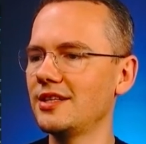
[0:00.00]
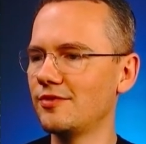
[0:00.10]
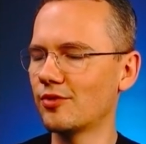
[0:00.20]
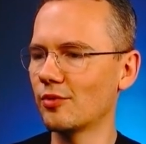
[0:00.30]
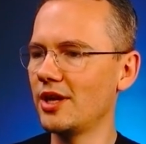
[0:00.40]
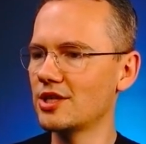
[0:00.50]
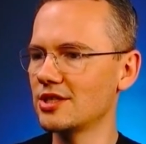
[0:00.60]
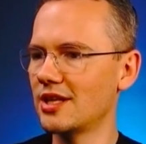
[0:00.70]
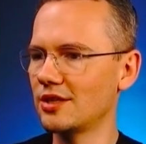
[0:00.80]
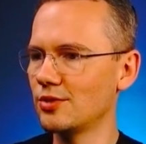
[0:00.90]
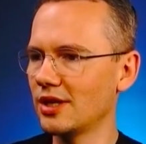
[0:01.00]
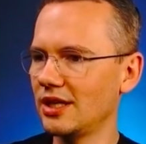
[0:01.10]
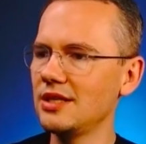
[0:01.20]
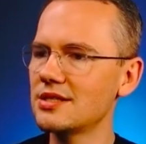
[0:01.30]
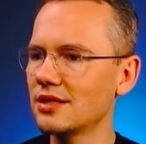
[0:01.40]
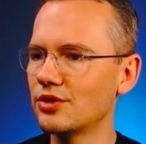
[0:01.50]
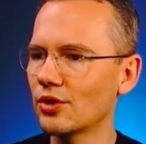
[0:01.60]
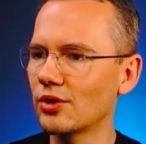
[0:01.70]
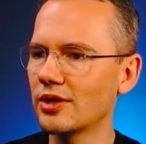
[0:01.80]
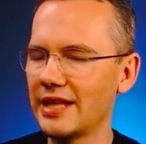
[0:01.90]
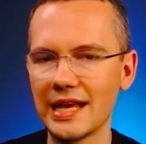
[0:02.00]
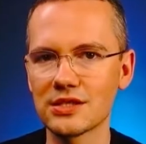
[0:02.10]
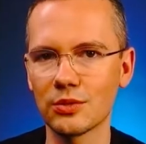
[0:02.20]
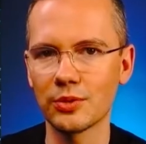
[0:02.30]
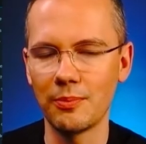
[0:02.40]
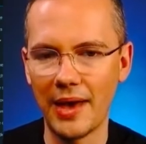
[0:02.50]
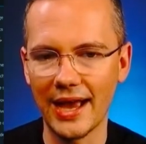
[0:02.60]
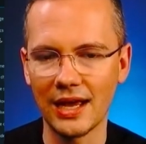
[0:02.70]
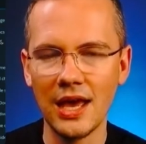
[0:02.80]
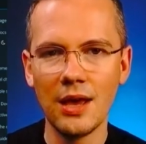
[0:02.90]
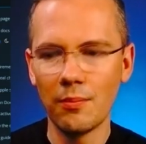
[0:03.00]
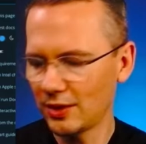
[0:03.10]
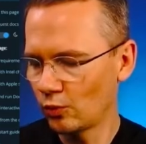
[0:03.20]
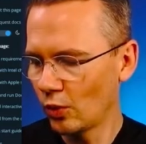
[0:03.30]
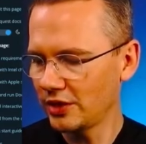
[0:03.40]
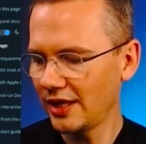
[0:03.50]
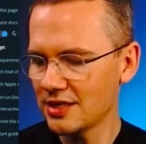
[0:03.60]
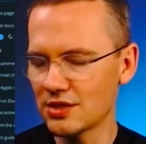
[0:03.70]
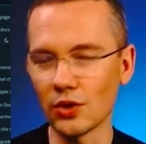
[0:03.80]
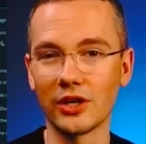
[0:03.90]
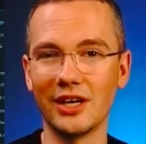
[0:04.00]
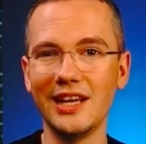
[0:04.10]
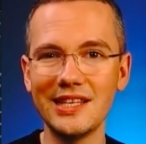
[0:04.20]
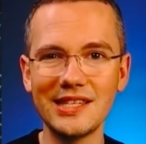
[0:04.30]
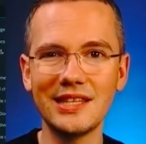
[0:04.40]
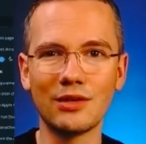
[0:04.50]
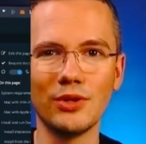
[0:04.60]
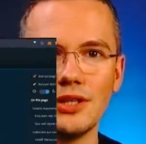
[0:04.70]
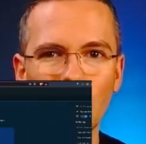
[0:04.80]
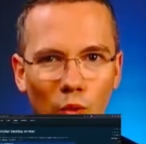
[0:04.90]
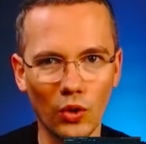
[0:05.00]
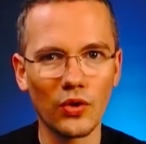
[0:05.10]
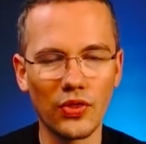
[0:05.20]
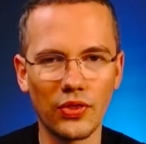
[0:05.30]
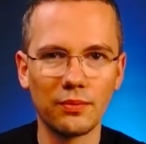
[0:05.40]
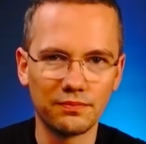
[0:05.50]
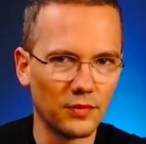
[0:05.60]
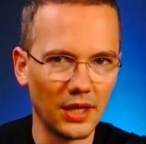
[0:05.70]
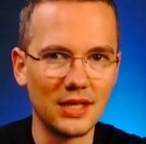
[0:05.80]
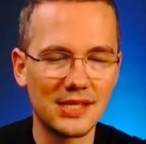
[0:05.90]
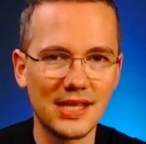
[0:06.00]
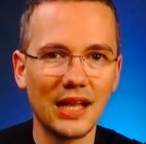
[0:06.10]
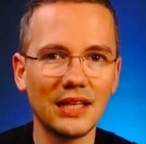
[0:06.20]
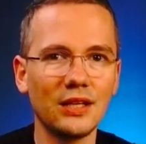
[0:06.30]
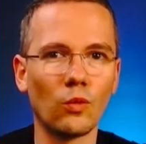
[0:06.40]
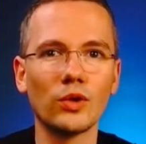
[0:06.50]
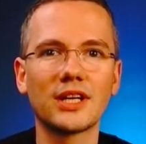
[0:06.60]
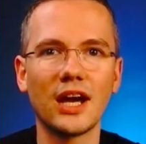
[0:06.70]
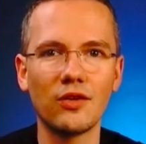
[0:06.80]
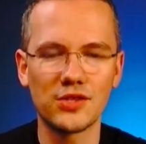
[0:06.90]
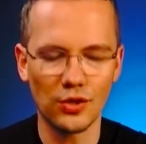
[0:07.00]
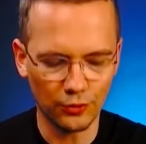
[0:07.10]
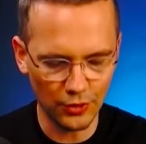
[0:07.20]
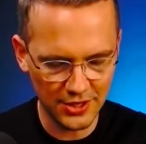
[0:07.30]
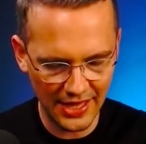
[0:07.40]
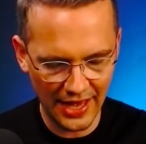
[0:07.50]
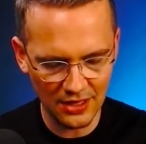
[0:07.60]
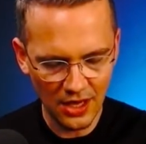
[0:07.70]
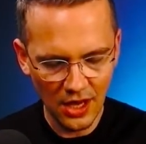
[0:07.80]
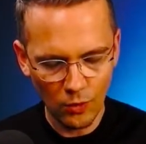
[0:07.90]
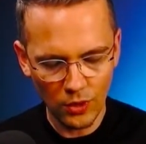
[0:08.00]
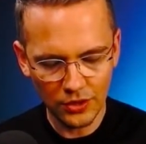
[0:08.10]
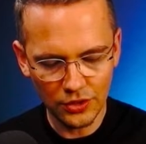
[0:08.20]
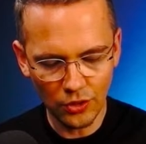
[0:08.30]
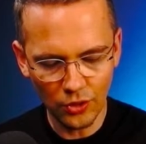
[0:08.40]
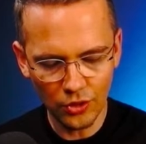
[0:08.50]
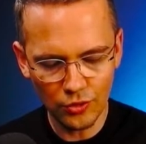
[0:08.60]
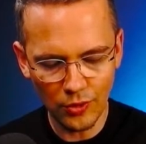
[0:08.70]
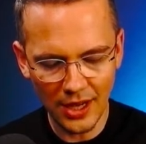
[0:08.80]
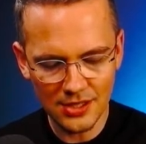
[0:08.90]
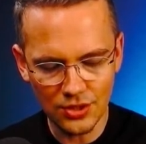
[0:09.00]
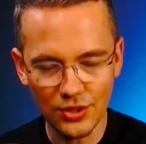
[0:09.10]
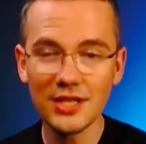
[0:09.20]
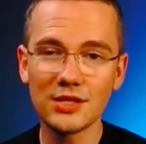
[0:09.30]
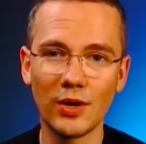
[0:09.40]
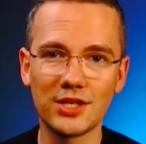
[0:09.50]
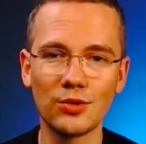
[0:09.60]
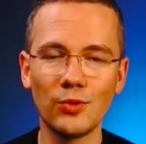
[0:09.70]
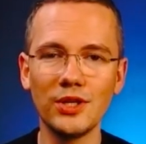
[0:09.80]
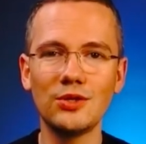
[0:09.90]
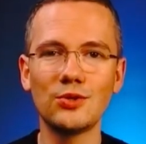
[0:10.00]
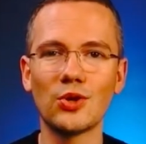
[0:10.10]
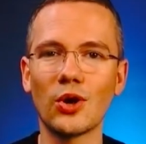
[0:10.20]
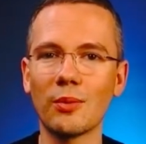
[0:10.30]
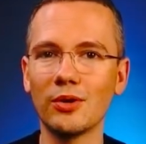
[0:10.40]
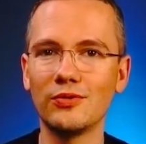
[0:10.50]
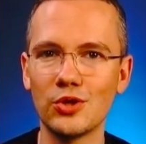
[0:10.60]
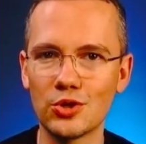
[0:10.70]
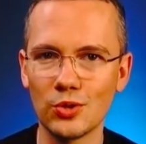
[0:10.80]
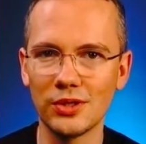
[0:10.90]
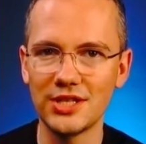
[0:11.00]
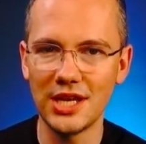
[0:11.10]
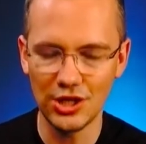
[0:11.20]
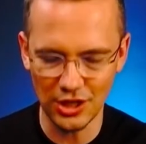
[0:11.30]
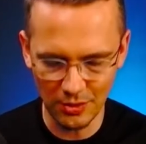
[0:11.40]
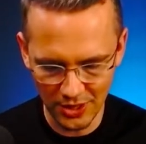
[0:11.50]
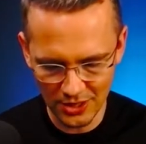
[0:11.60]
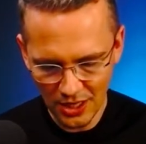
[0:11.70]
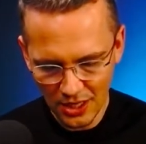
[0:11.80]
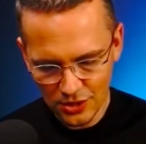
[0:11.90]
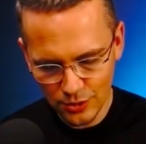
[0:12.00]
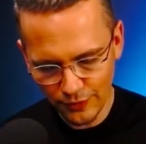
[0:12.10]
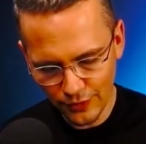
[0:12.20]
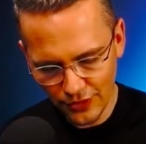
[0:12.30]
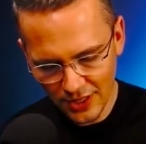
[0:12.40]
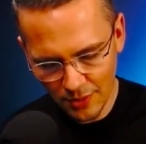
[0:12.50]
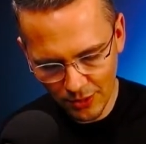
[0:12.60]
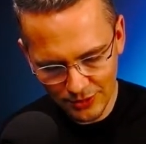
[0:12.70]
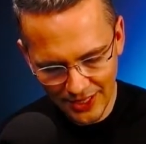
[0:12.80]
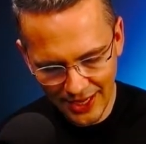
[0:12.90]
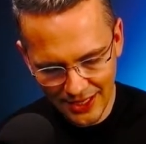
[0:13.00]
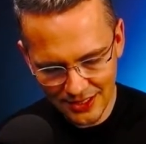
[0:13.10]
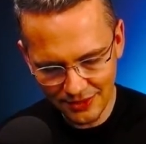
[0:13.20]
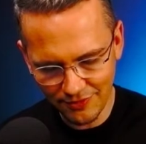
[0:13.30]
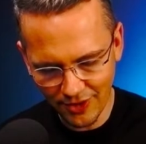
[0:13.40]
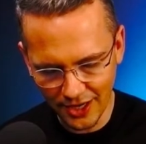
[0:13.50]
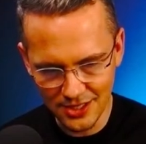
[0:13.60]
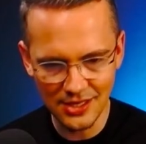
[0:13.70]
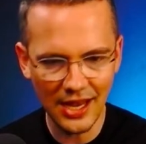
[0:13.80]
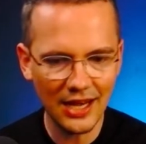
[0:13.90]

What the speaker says: the information that you can install Docker desktop on a Mac. But what is Docker? Is it really worth installing? What kind of a software is that? Well, in order to answer this question, we need to talk about virtualization a bit. So if you think about any device